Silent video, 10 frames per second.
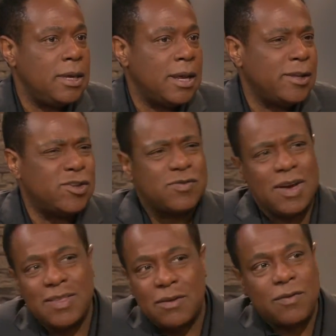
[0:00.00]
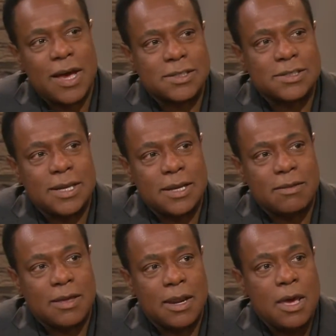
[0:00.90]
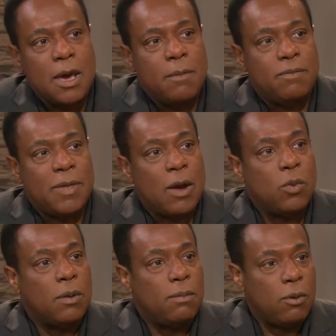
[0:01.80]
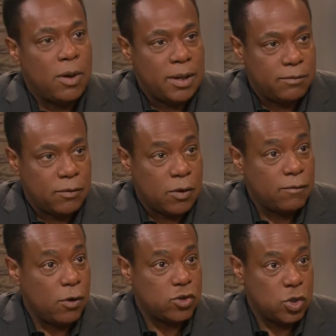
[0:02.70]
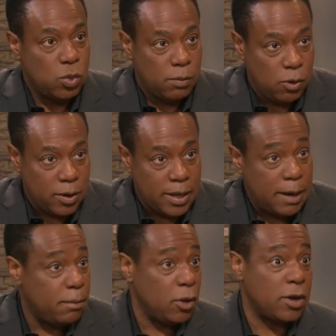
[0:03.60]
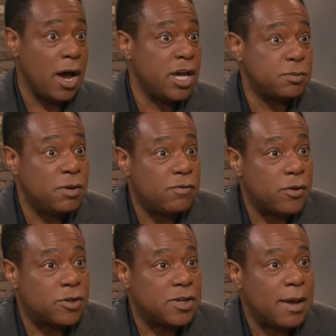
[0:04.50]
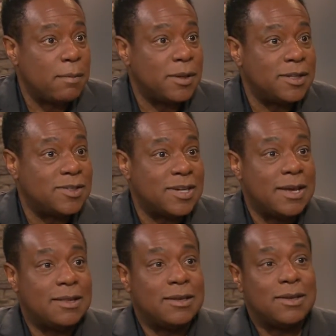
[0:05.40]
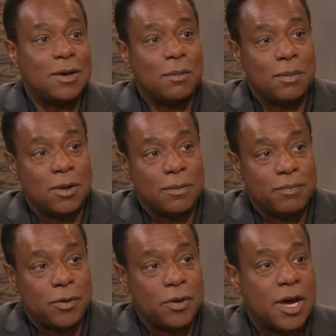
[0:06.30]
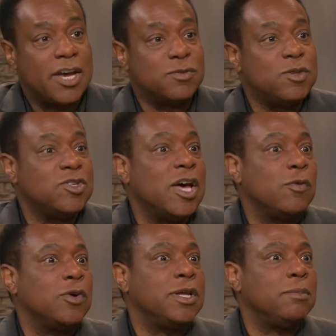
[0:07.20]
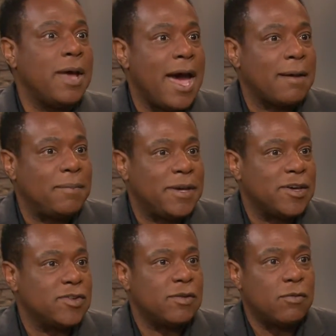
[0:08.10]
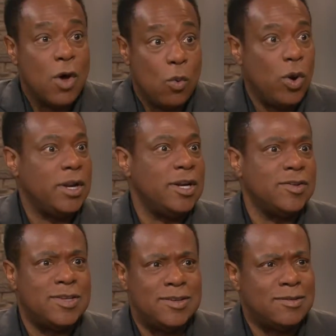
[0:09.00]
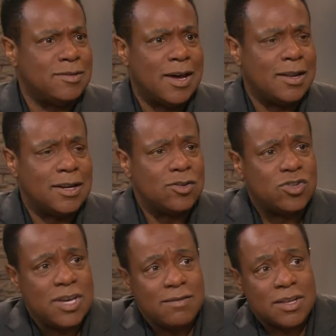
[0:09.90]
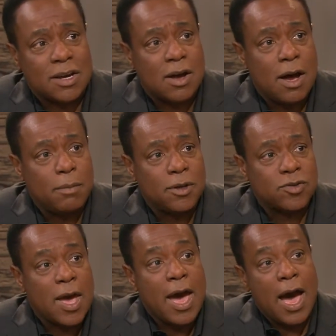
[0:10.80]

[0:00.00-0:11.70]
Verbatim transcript: and I just find that fascinating that they will point for their folks who will point at a Bill Cosby, for example, and say that you know Bill Bill Cosby's not really black because of what it is he's done and achieved and accomplished.